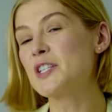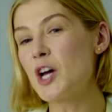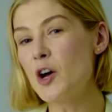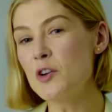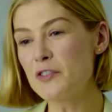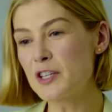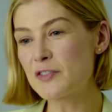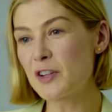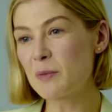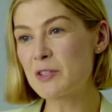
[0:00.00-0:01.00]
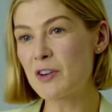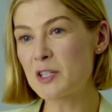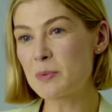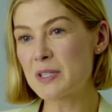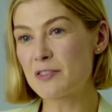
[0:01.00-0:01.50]
The tone of this film is very
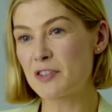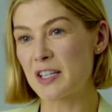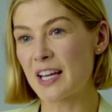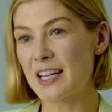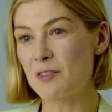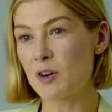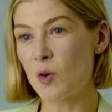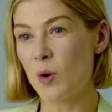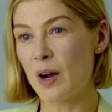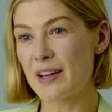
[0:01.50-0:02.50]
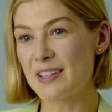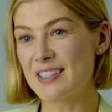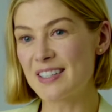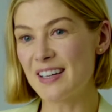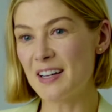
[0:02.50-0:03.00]
specific, and it
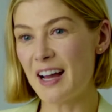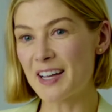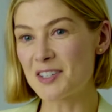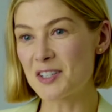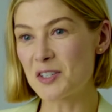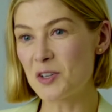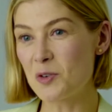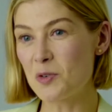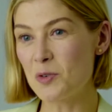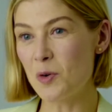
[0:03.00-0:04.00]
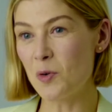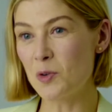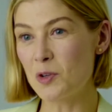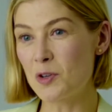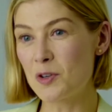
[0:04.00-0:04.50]
required actors who
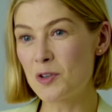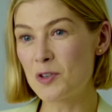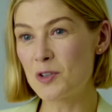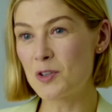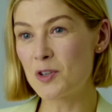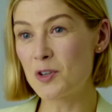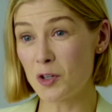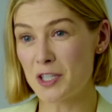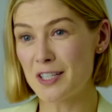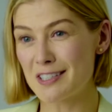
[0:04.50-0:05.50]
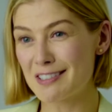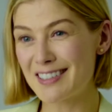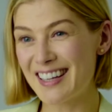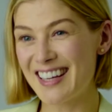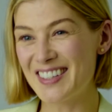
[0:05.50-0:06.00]
all got it.
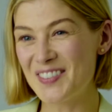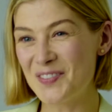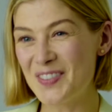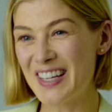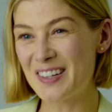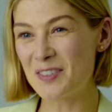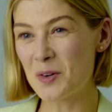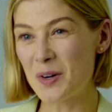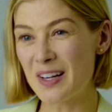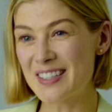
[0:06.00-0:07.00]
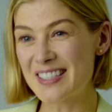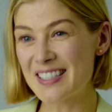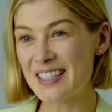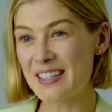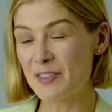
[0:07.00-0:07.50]
It
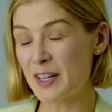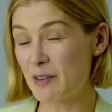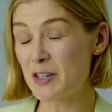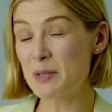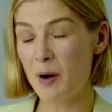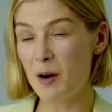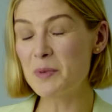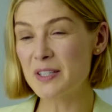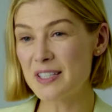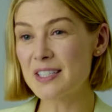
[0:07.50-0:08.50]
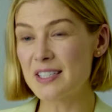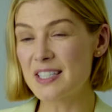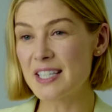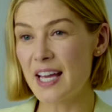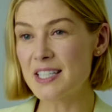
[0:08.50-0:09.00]
requires, in fact, every department
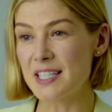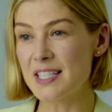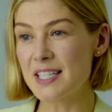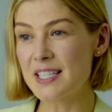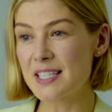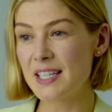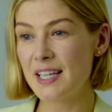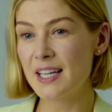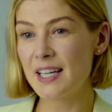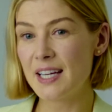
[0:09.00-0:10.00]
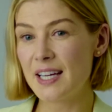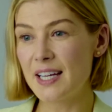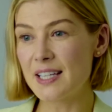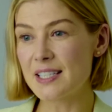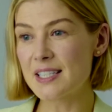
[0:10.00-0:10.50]
to get it.
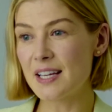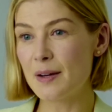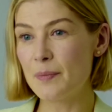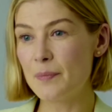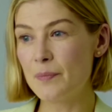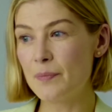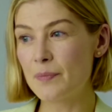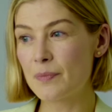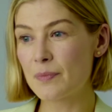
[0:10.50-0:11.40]
It's a